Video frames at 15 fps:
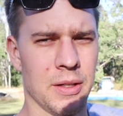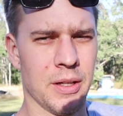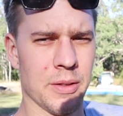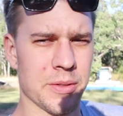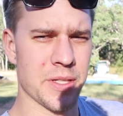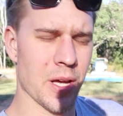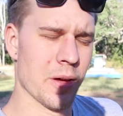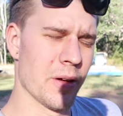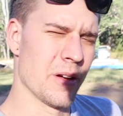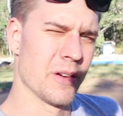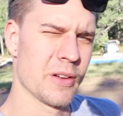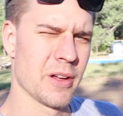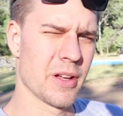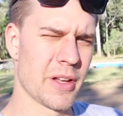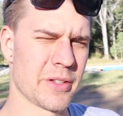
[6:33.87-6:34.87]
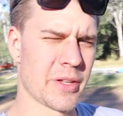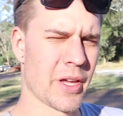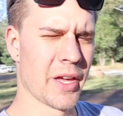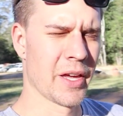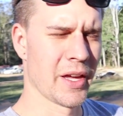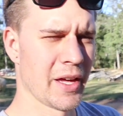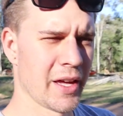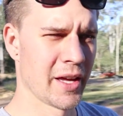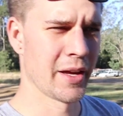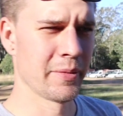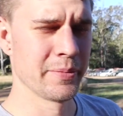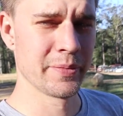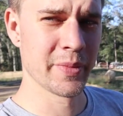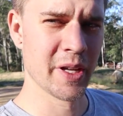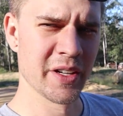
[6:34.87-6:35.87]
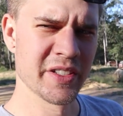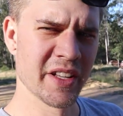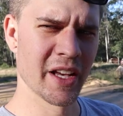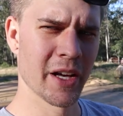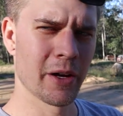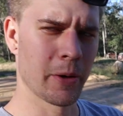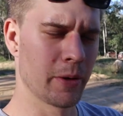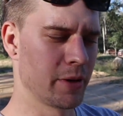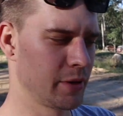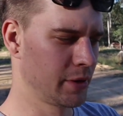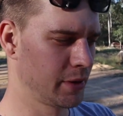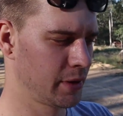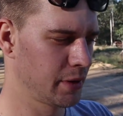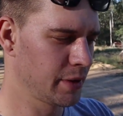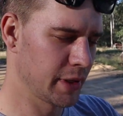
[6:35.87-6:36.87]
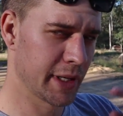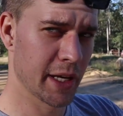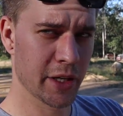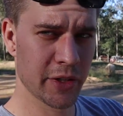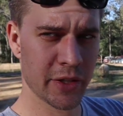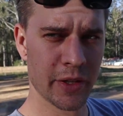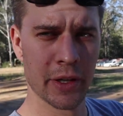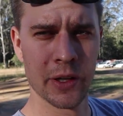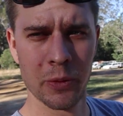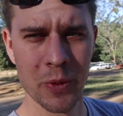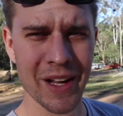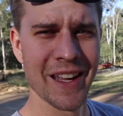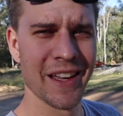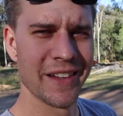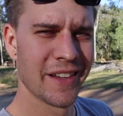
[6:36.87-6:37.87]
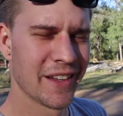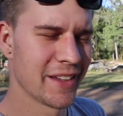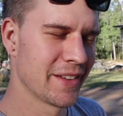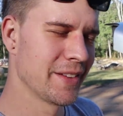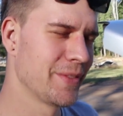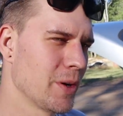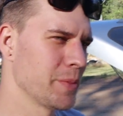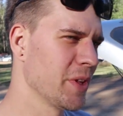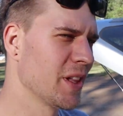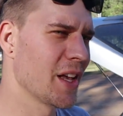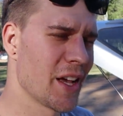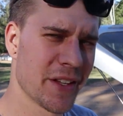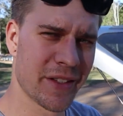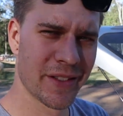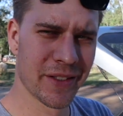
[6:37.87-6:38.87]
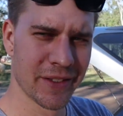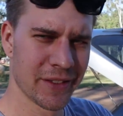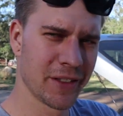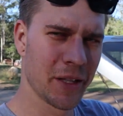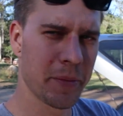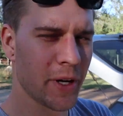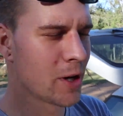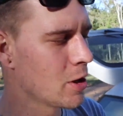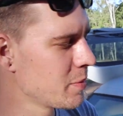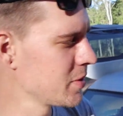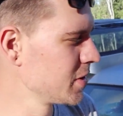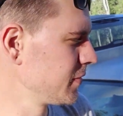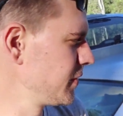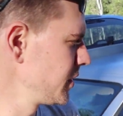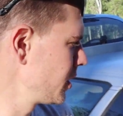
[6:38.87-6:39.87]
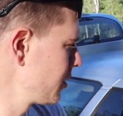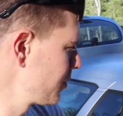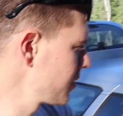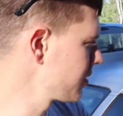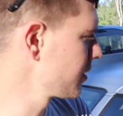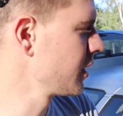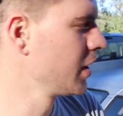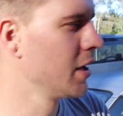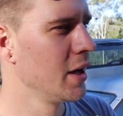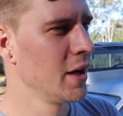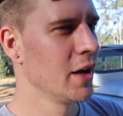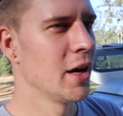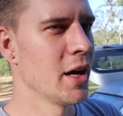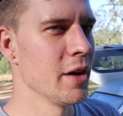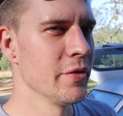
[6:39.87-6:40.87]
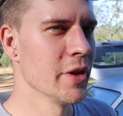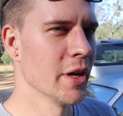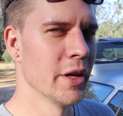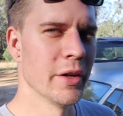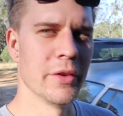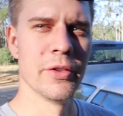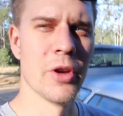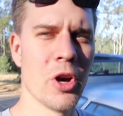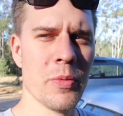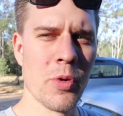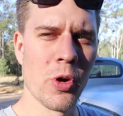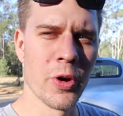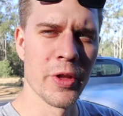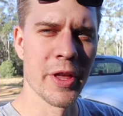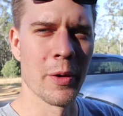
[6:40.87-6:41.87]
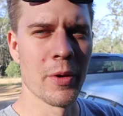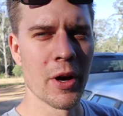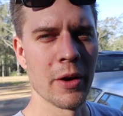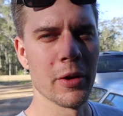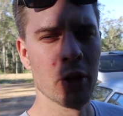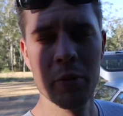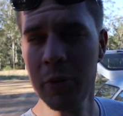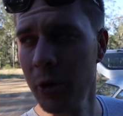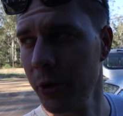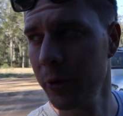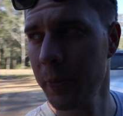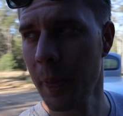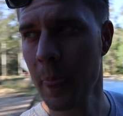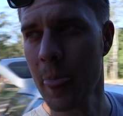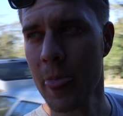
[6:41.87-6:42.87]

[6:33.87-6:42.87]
What's going on, guys? It is now the next weekend from the last clip that I opened this video with. I've done no more on that wiring Loom at all.